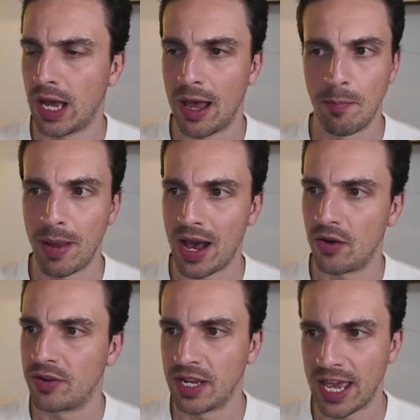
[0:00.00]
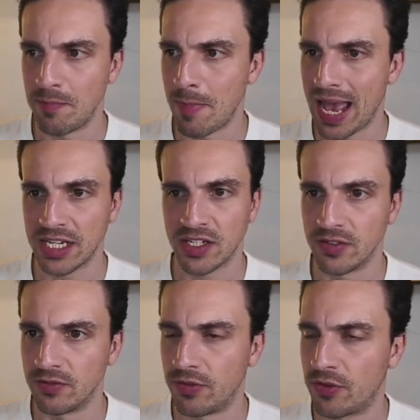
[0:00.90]
a
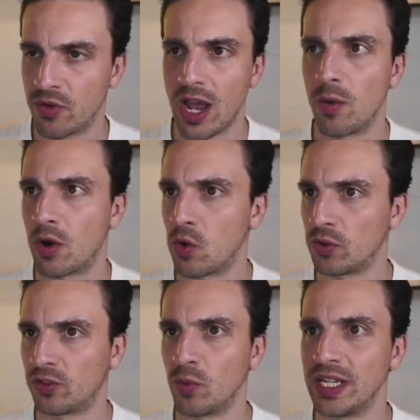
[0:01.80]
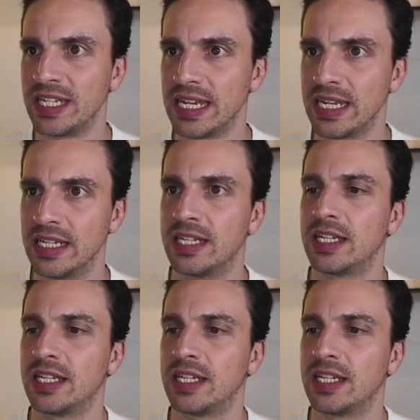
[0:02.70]
massive 3-hour course that we did